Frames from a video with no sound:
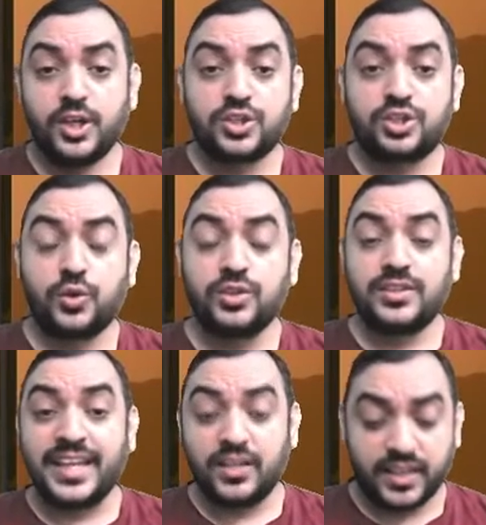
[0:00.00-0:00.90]
So
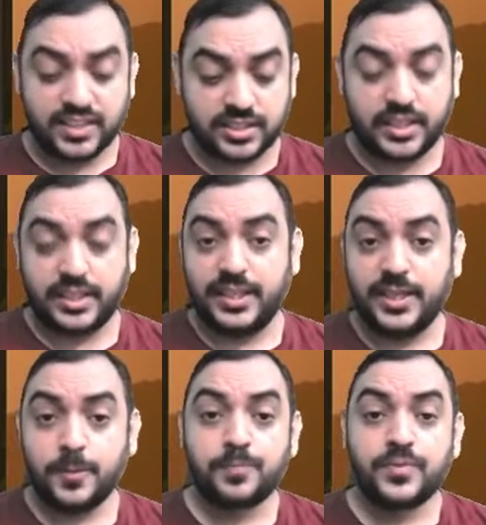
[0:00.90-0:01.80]
the
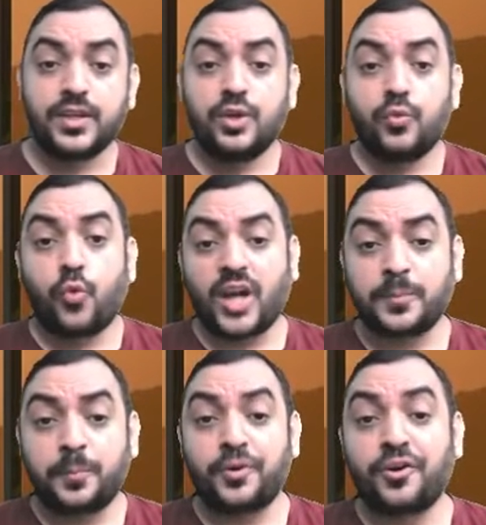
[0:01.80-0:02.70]
investee,
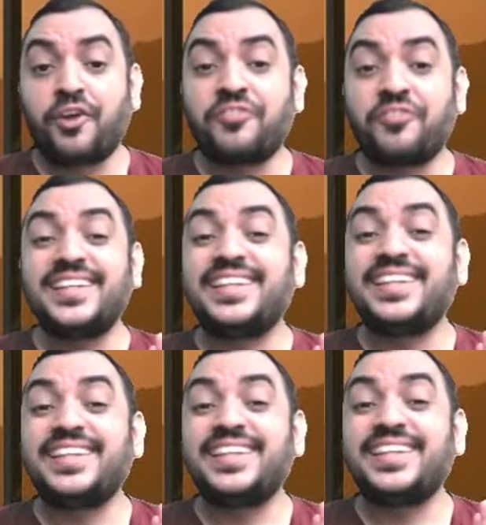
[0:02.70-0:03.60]
what profit
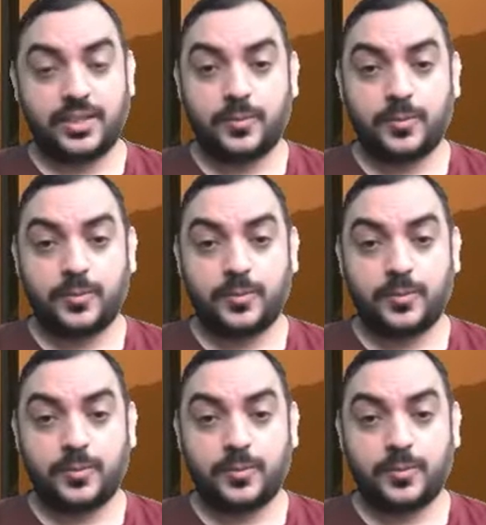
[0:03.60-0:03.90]
they get,